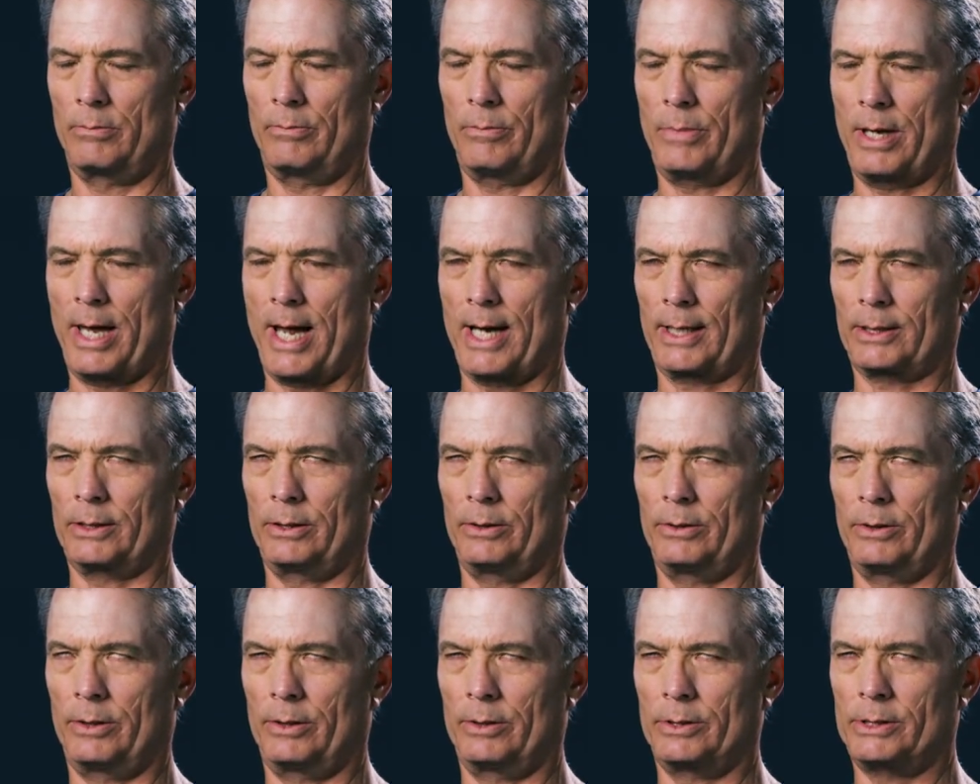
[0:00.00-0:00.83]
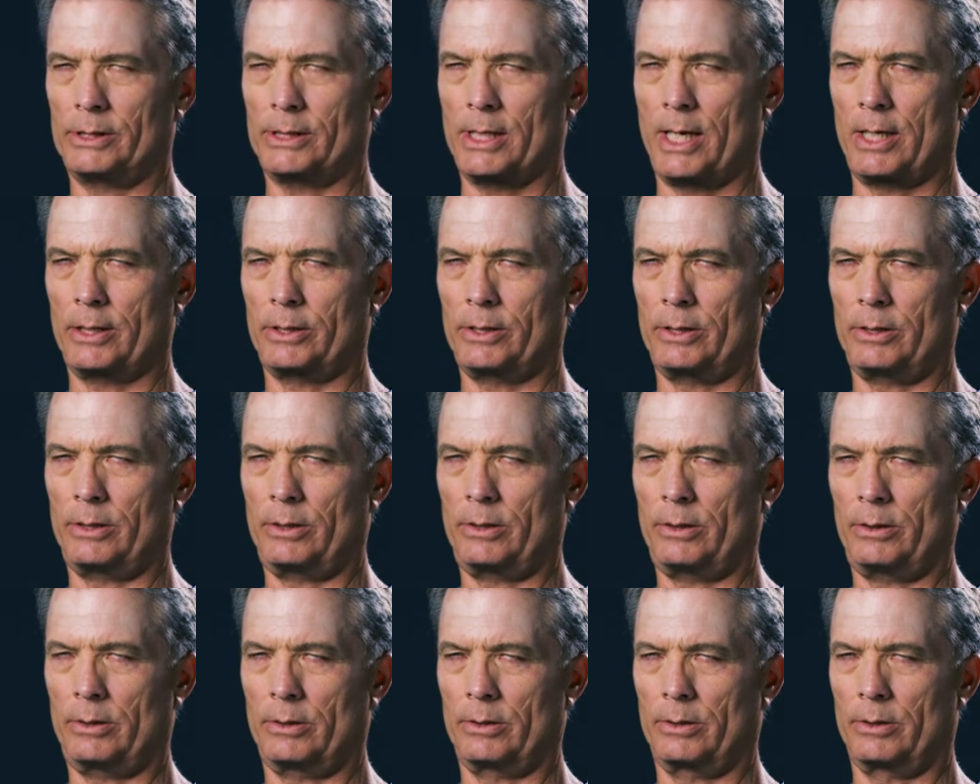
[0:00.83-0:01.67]
back to the
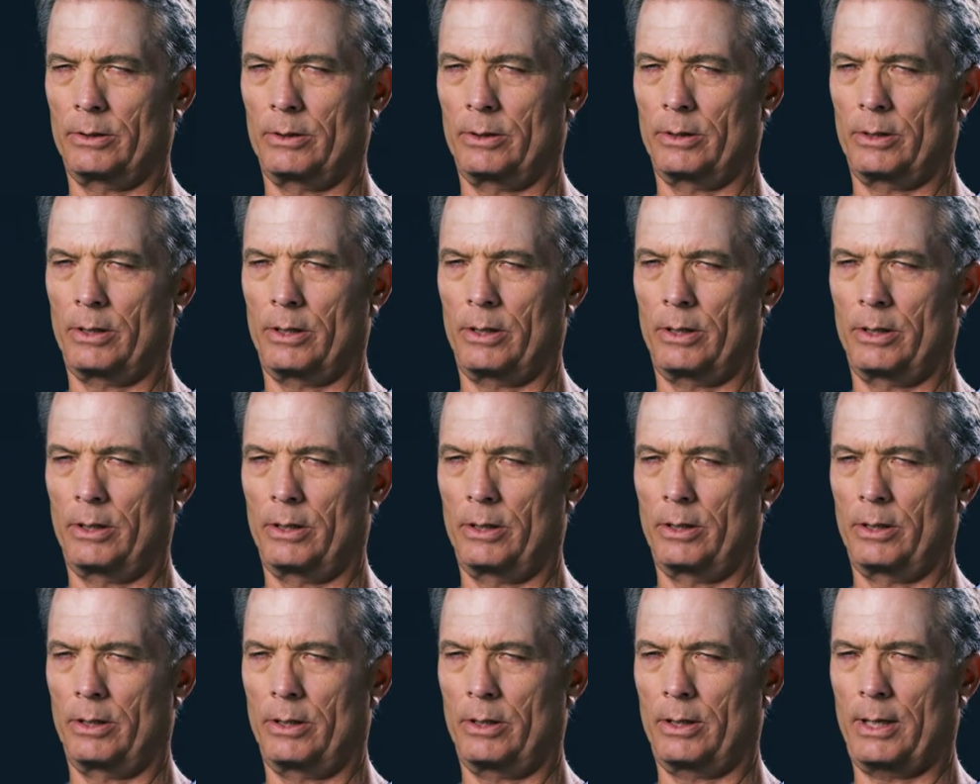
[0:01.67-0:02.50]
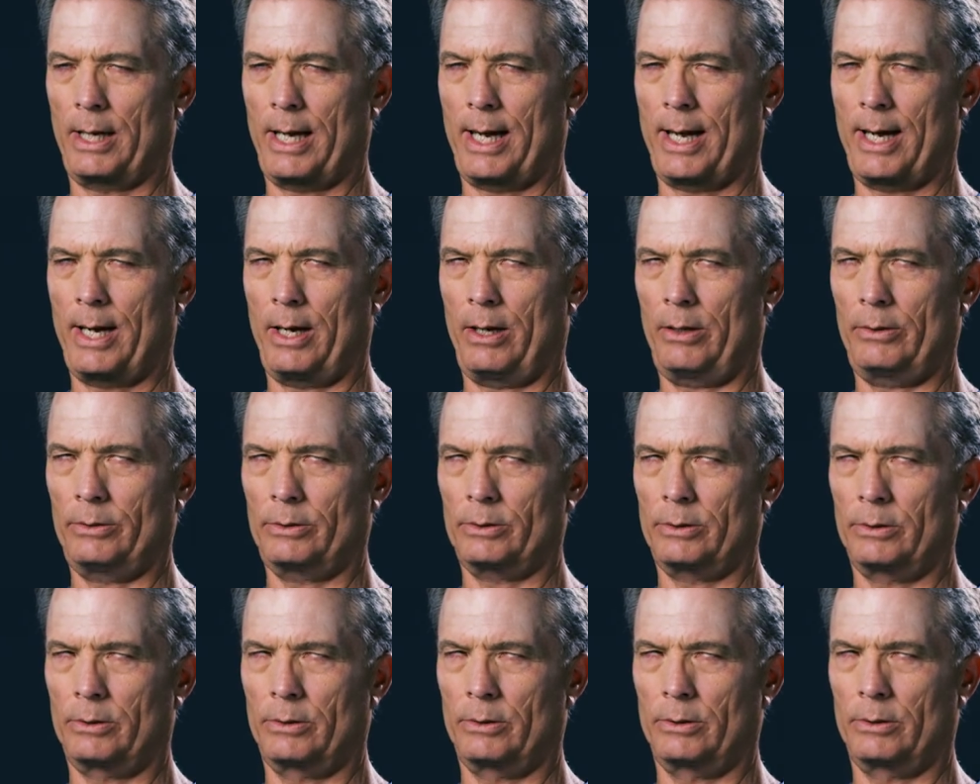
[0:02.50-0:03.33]
center,
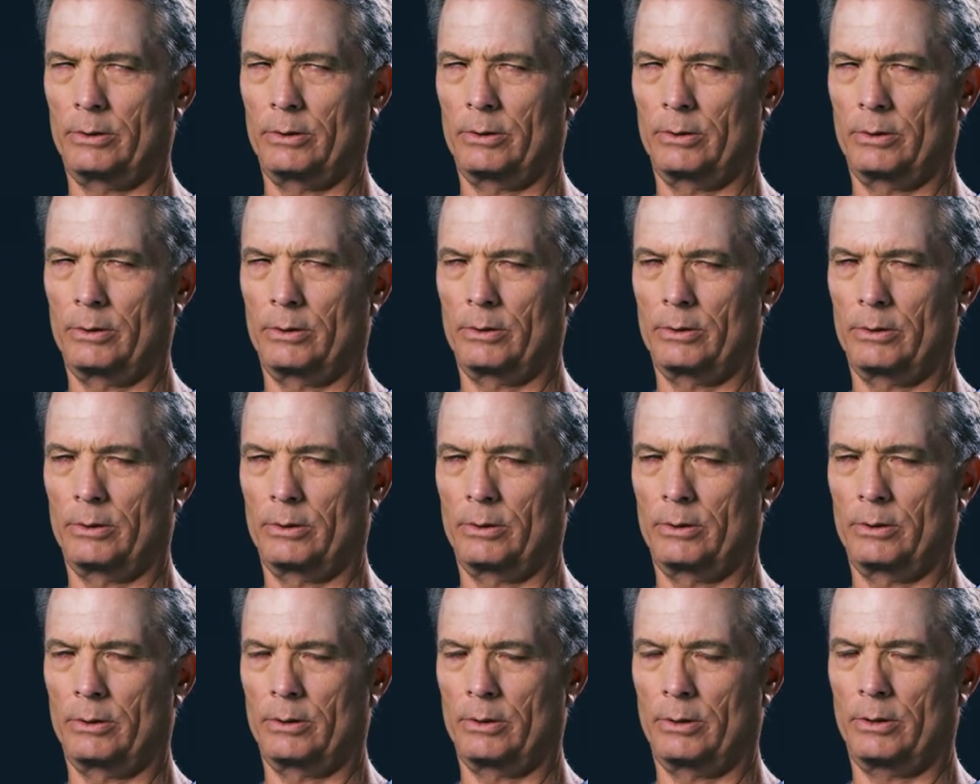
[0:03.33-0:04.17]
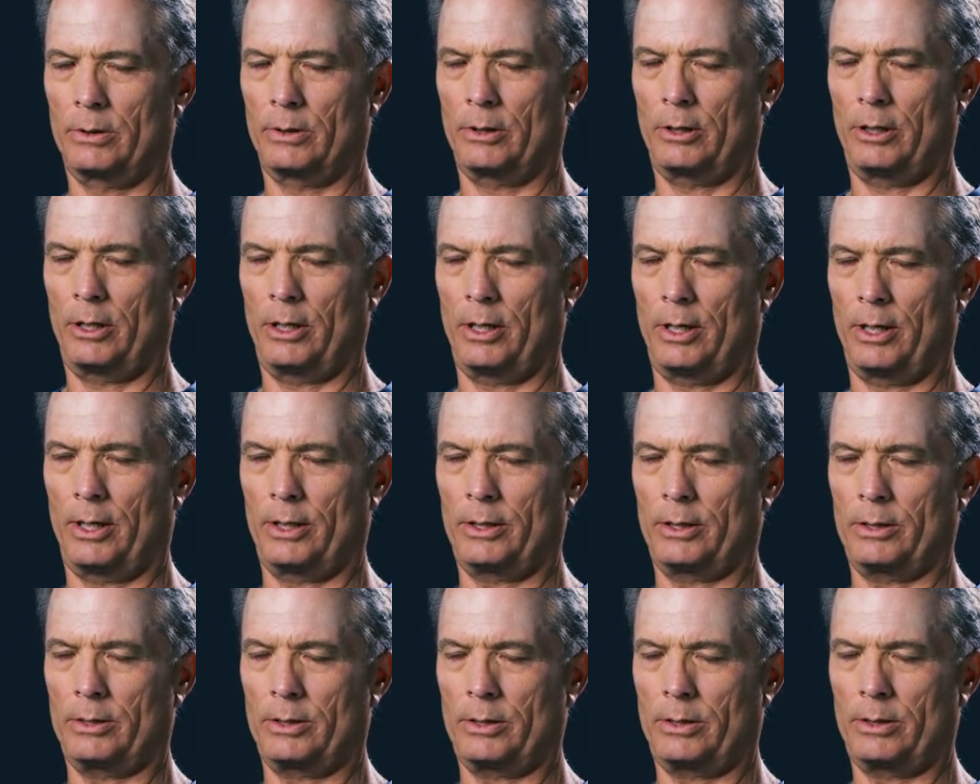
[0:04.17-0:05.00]
out,
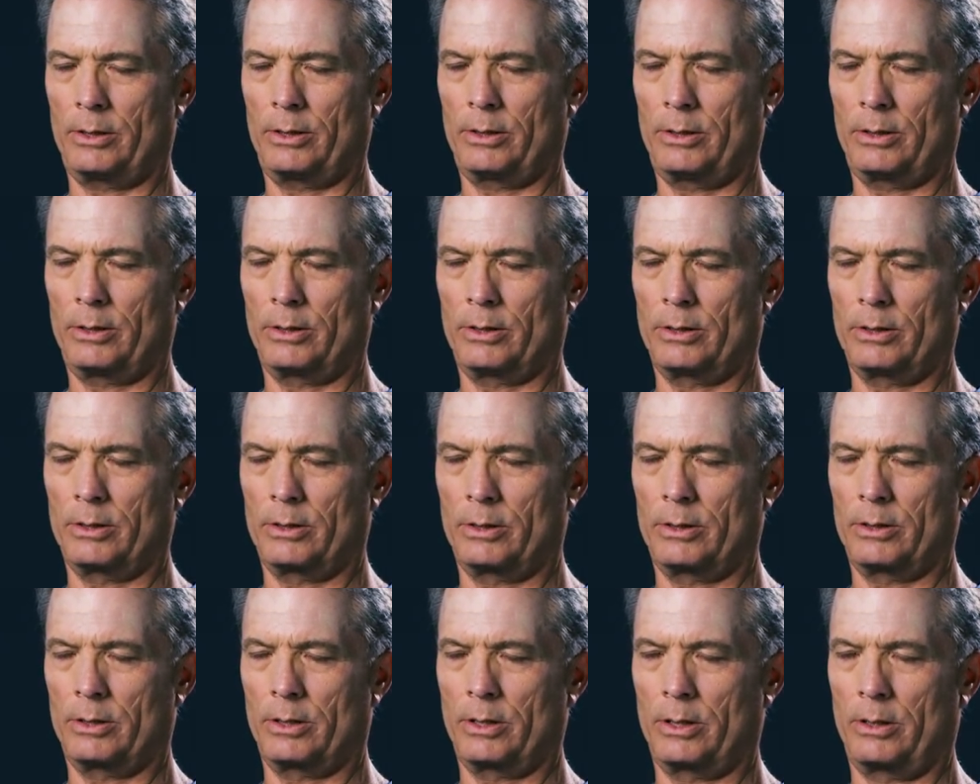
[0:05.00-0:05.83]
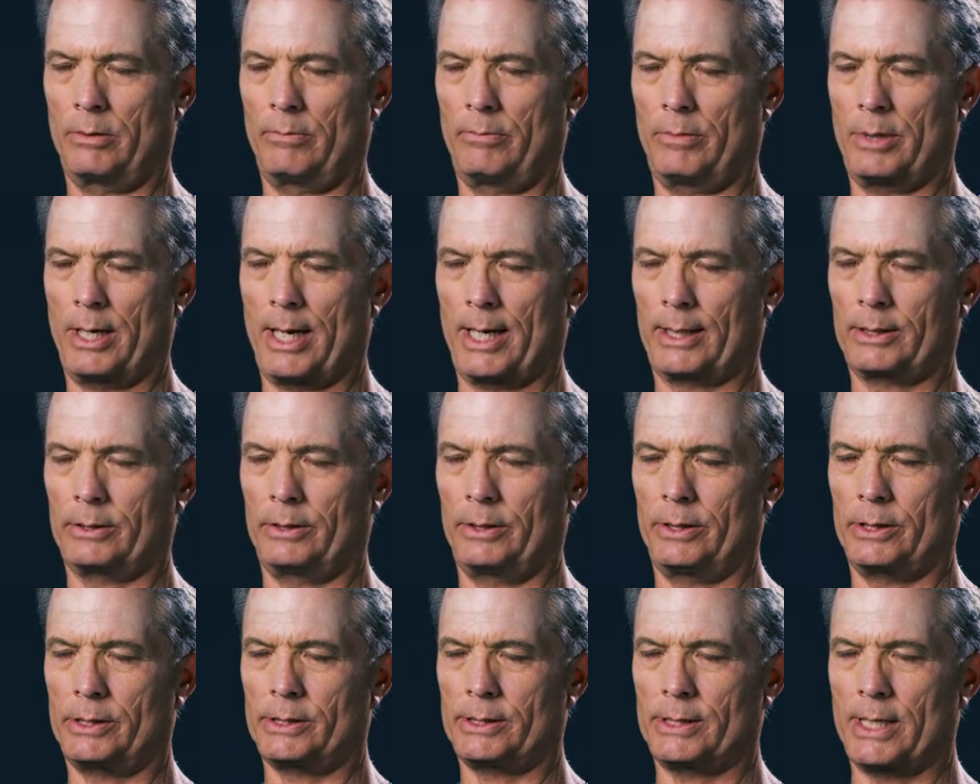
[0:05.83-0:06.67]
under, back to
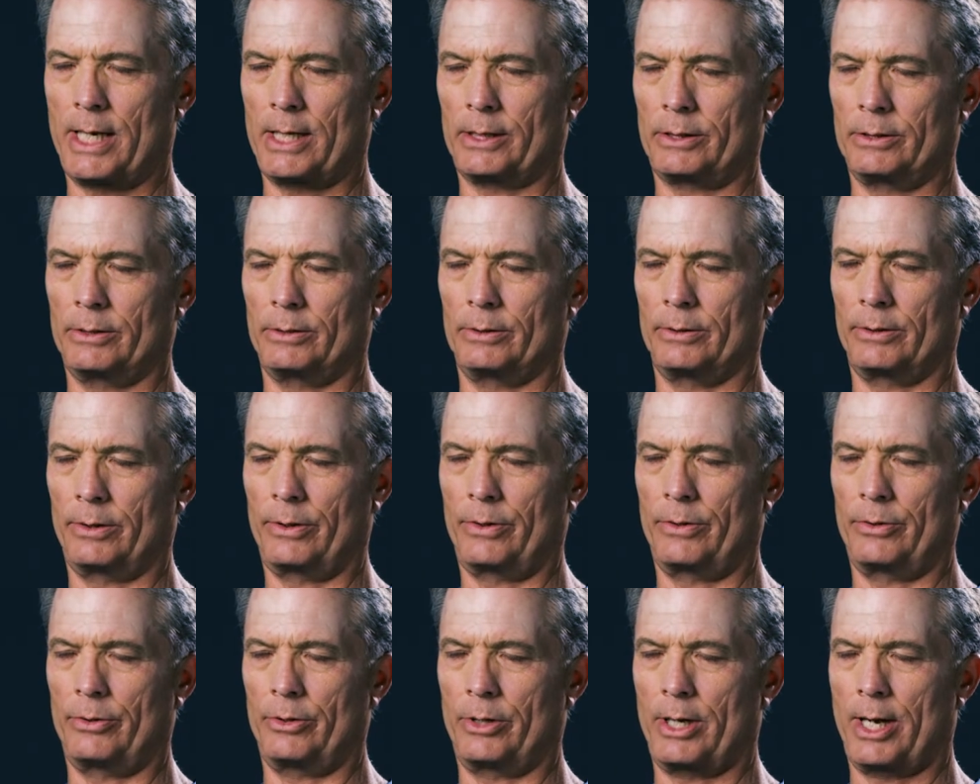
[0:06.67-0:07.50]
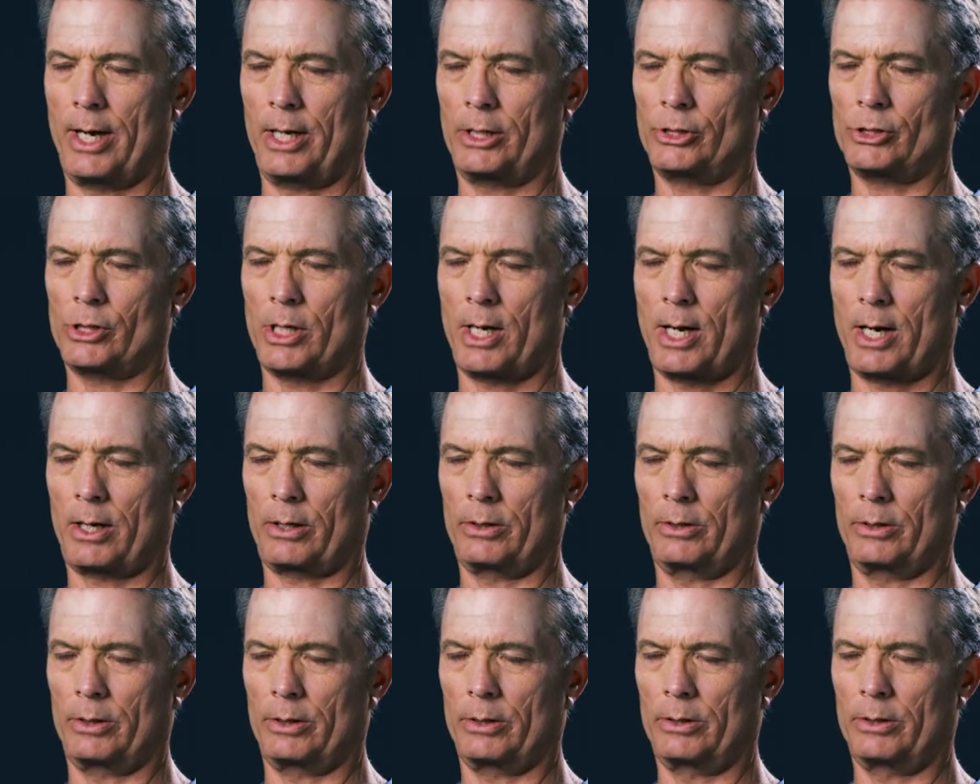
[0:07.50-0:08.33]
the center, third eye
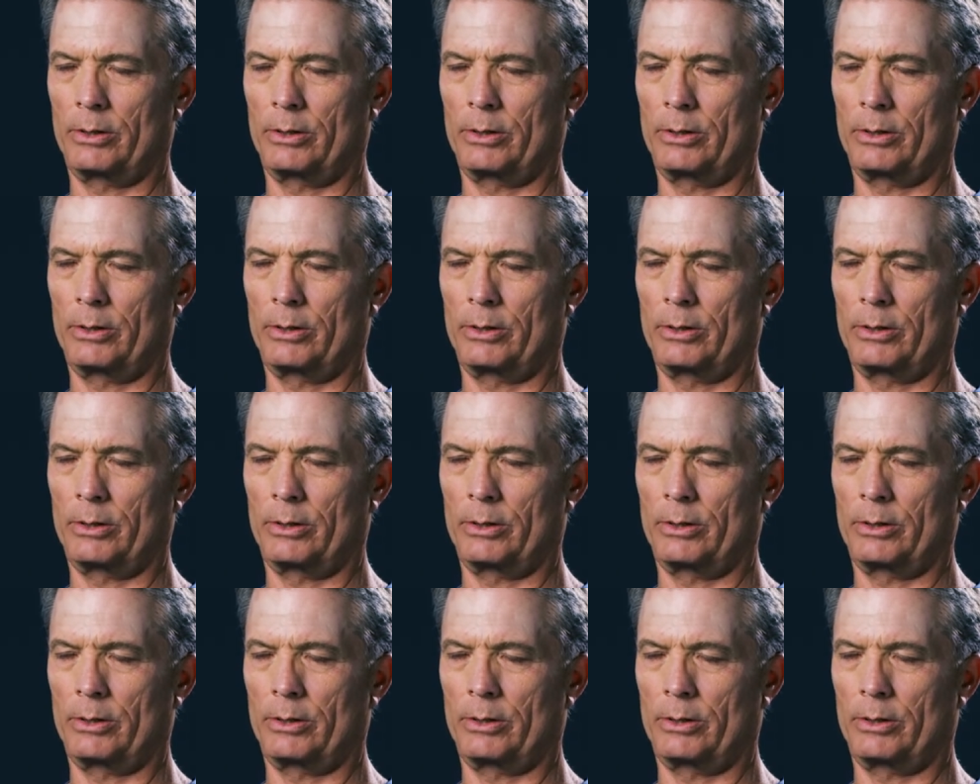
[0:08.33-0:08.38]
chakra.